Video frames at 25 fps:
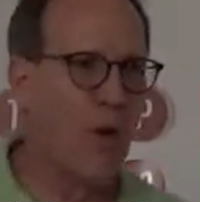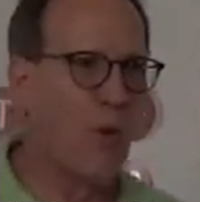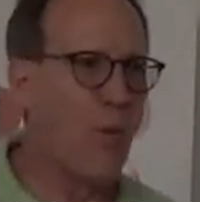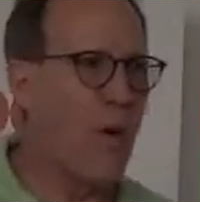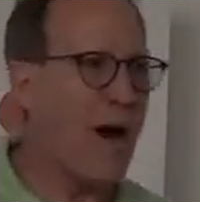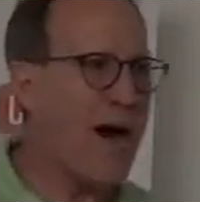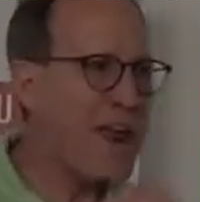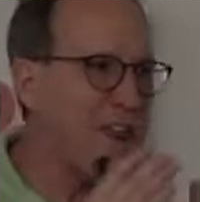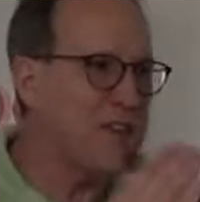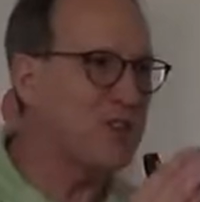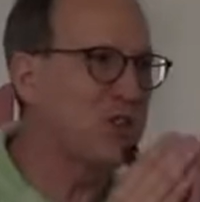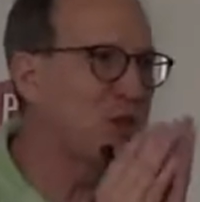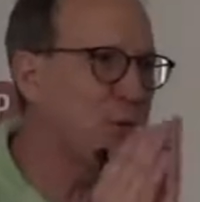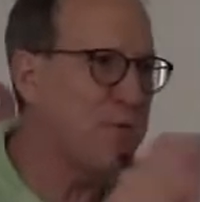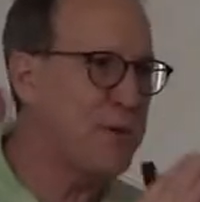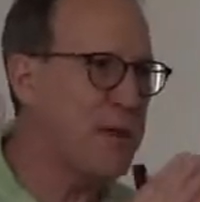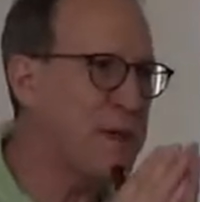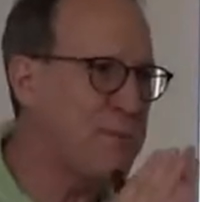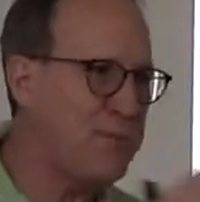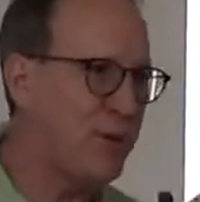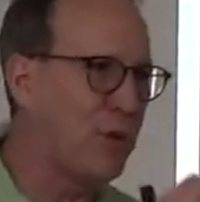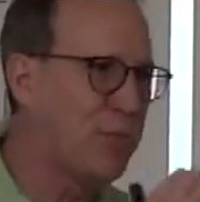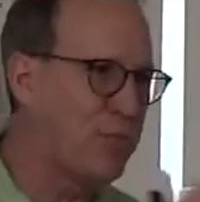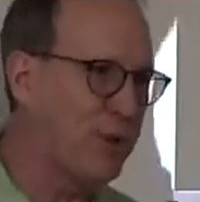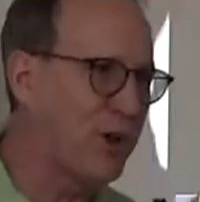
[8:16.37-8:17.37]
Why did you
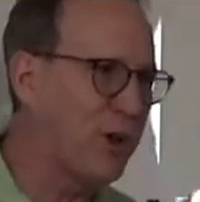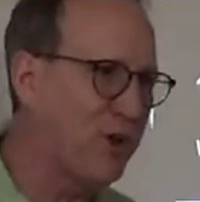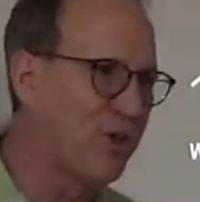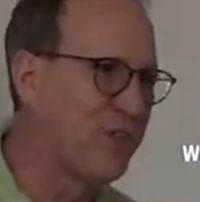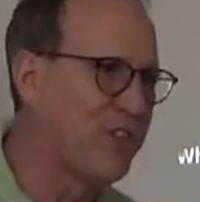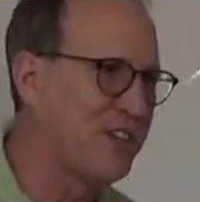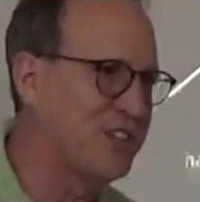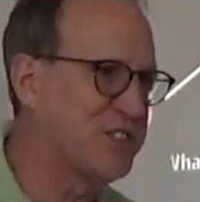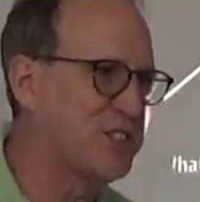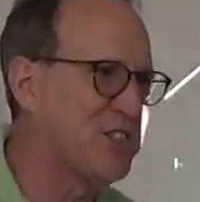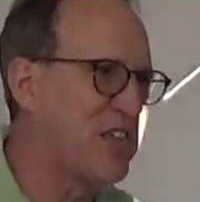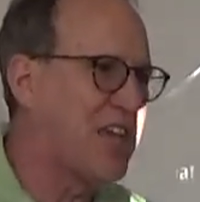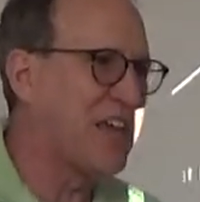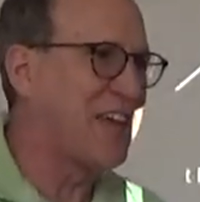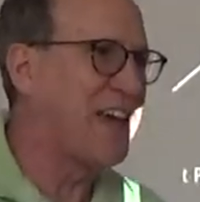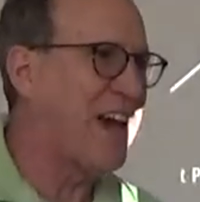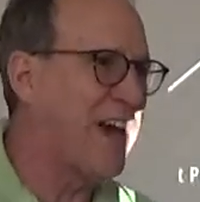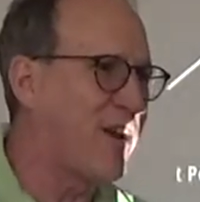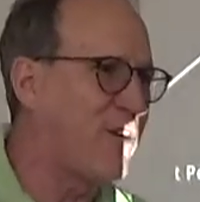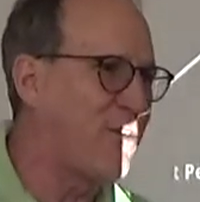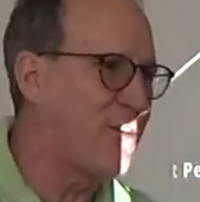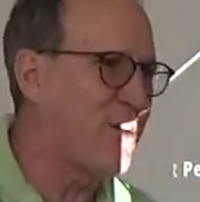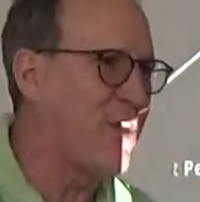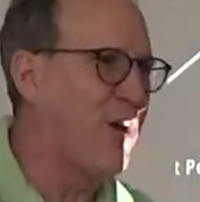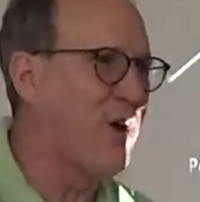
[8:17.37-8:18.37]
people build this thing? I
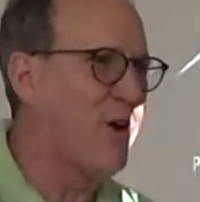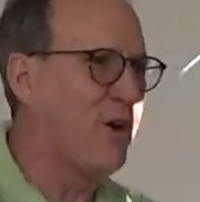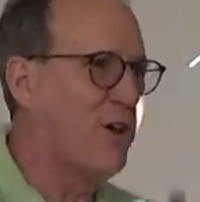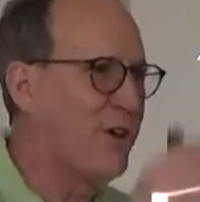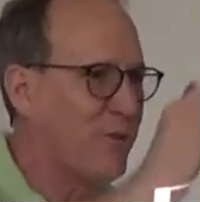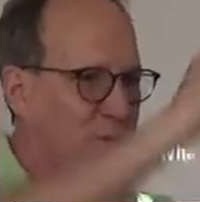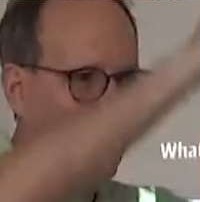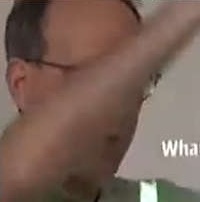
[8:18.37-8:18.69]
don't know.